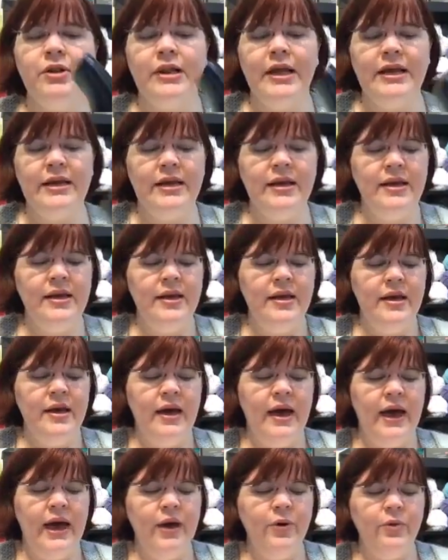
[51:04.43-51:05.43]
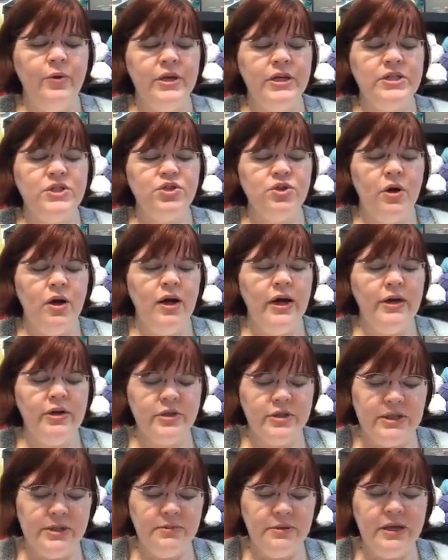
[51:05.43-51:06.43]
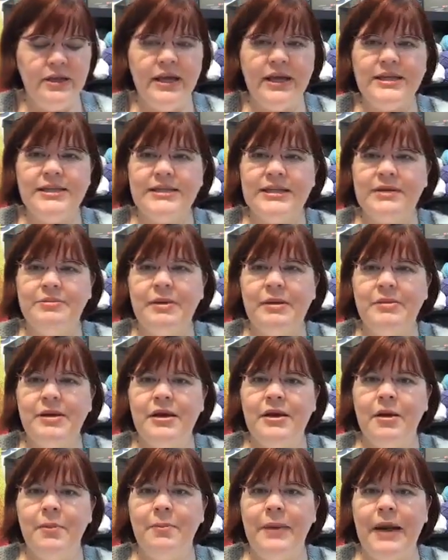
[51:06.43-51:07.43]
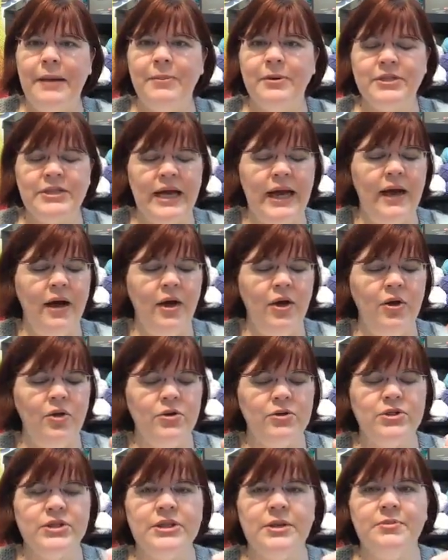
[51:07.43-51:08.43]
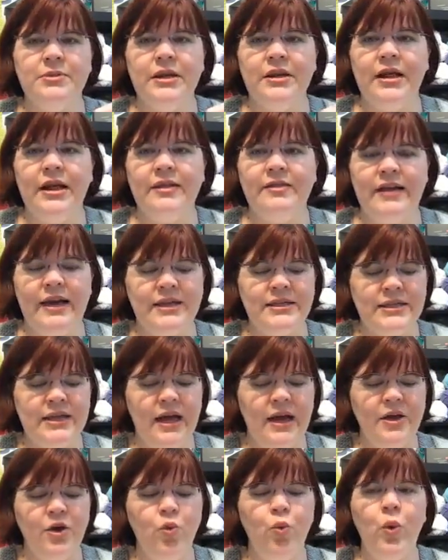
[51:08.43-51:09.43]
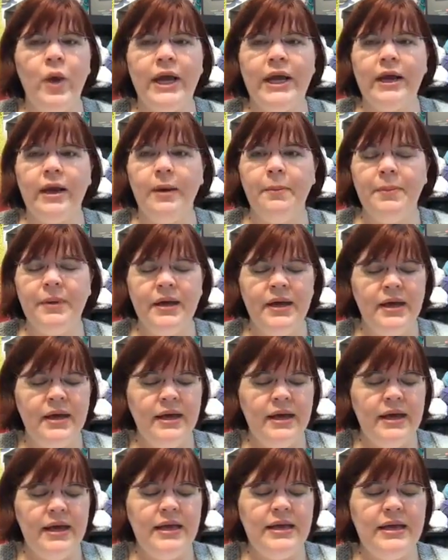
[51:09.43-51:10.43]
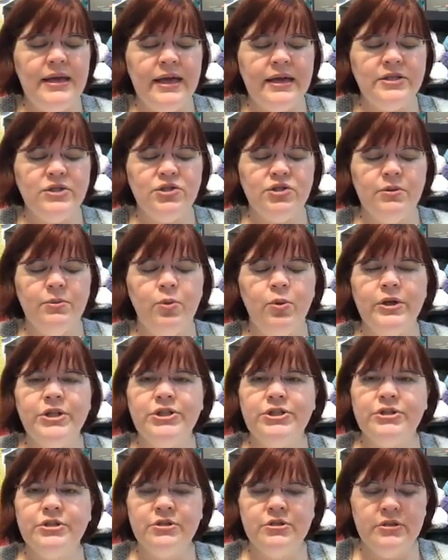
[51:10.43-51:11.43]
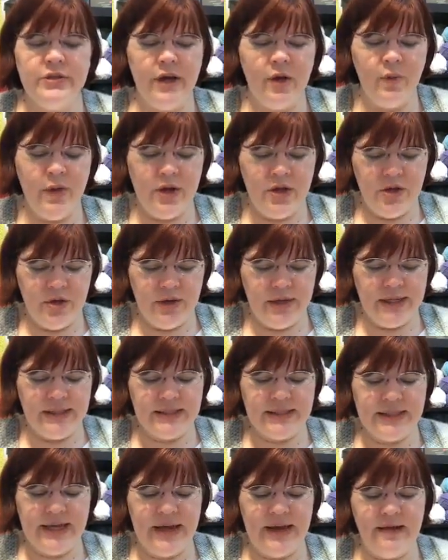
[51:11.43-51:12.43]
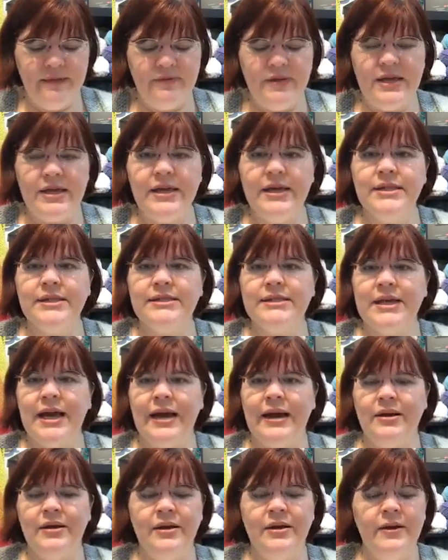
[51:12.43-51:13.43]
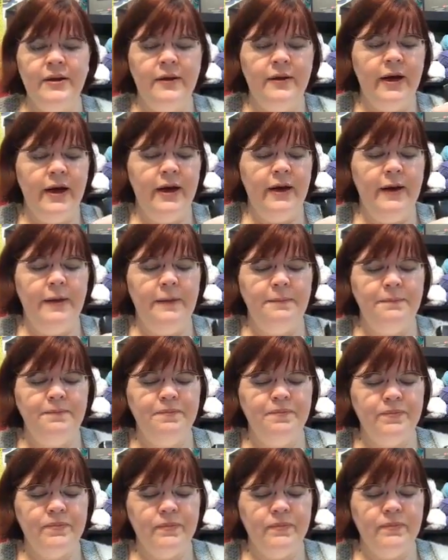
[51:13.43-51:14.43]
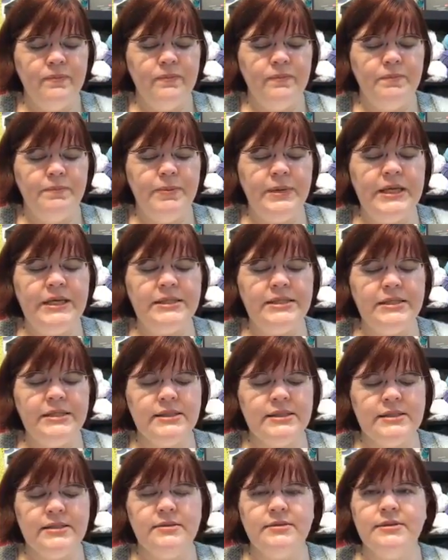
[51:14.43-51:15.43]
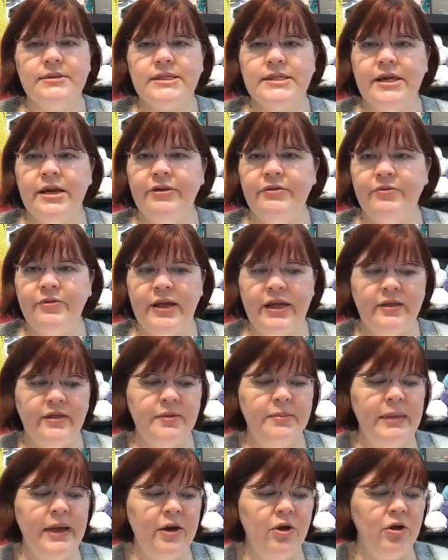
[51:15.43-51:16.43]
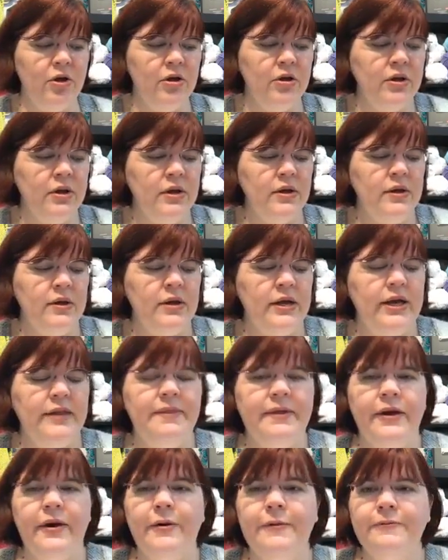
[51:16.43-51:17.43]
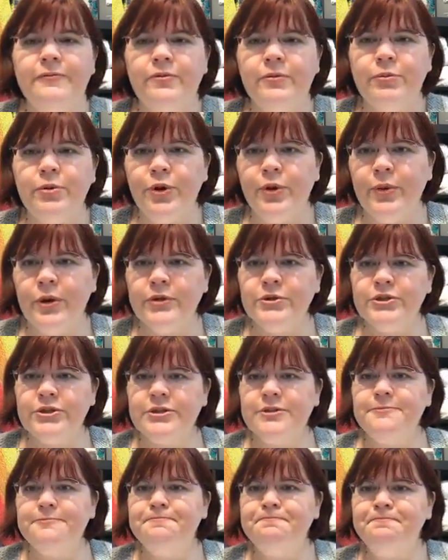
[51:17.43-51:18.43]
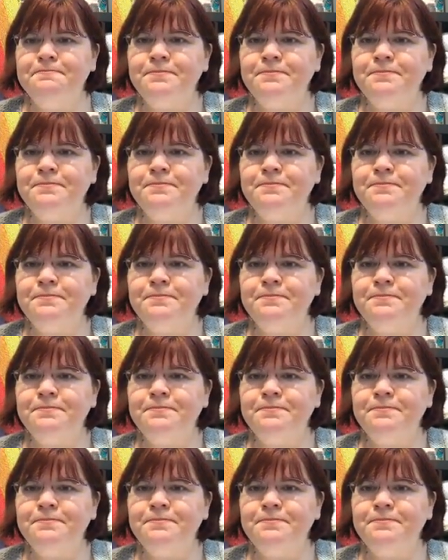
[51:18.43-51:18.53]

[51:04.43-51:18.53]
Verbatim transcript: like I, when it's drying or something, like stick maybe a paper towel or something like that to kind of wick up any extra moisture. That way you can save the inside um, pieces and stuff, like the metal in there from corrosion.